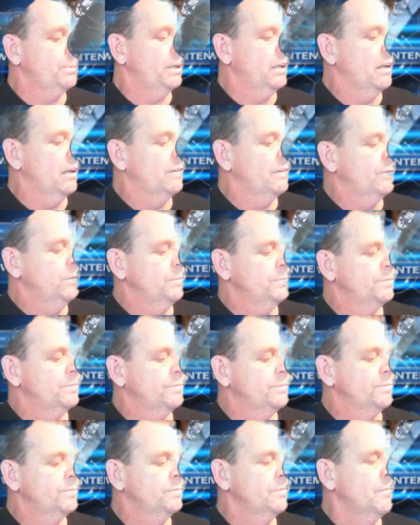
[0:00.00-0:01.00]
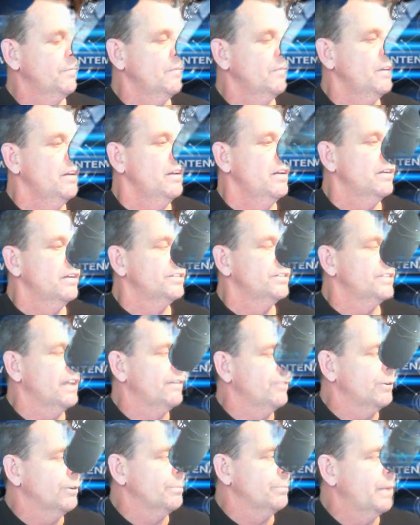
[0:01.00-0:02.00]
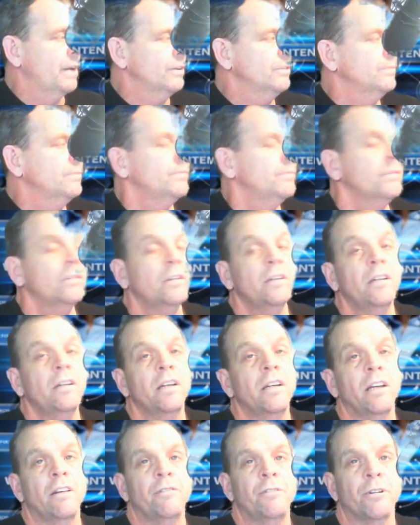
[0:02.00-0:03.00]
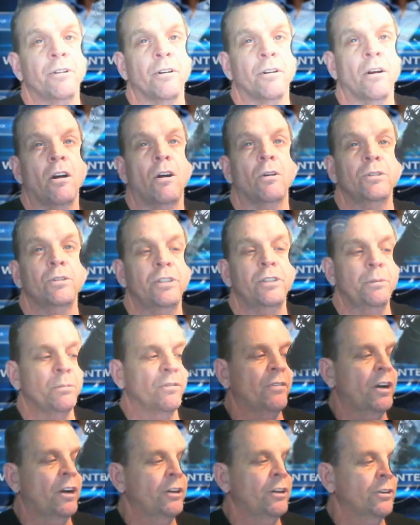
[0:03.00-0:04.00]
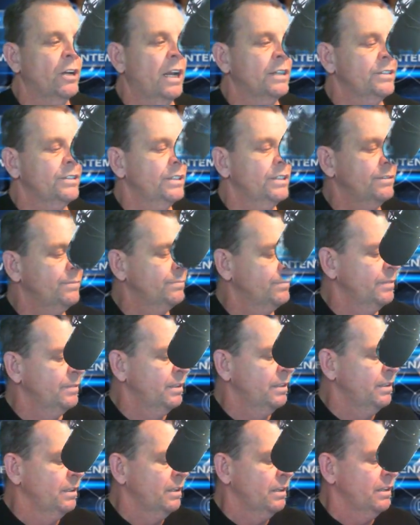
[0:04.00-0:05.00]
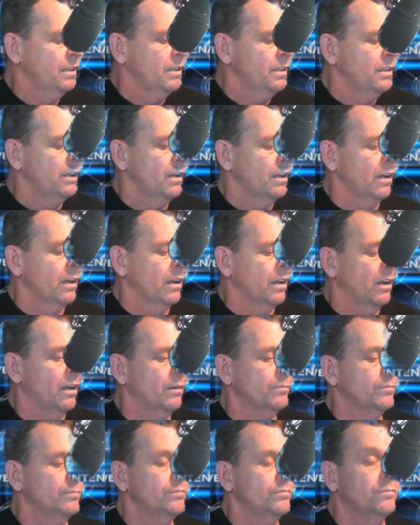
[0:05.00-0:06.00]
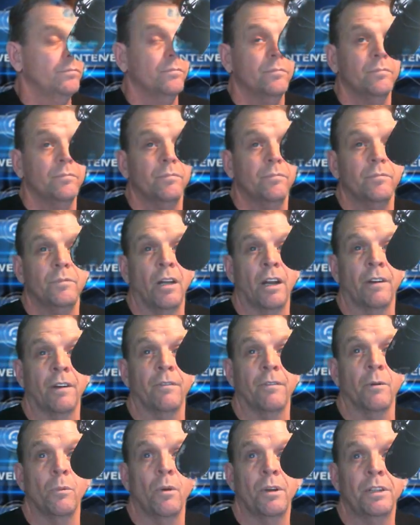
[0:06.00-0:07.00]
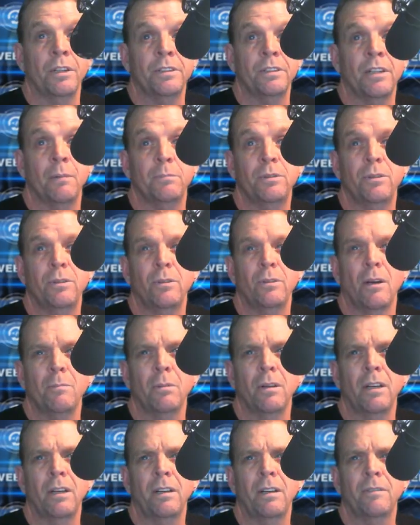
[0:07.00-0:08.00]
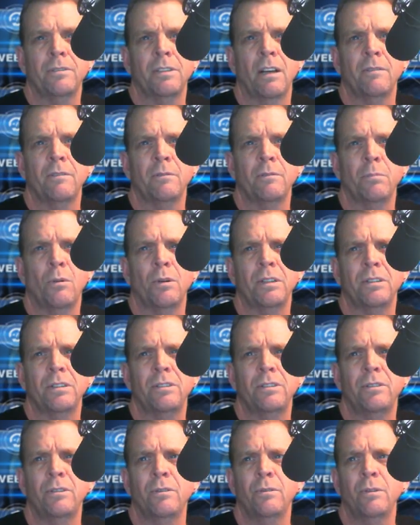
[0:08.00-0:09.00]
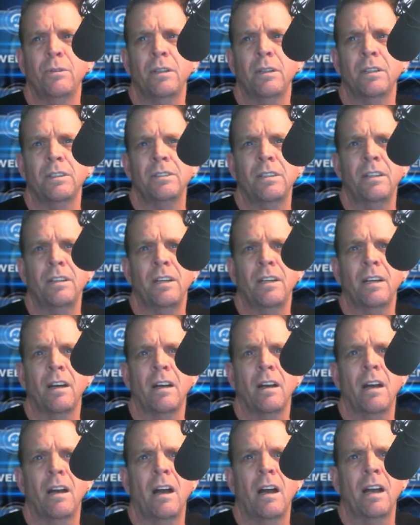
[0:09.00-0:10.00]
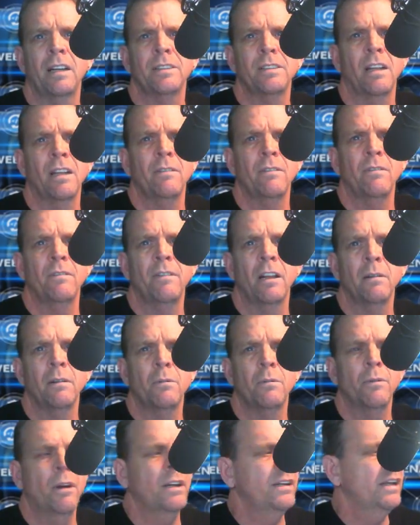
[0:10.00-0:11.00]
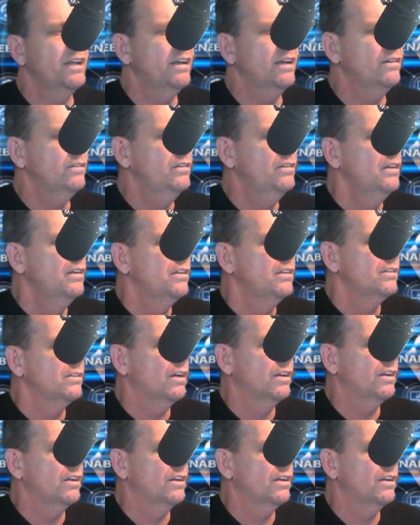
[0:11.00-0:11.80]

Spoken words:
level, 7 or better, if your hosting provider has it. Not everyone is up to, I believe, 7.2 is the highest level available right now. Not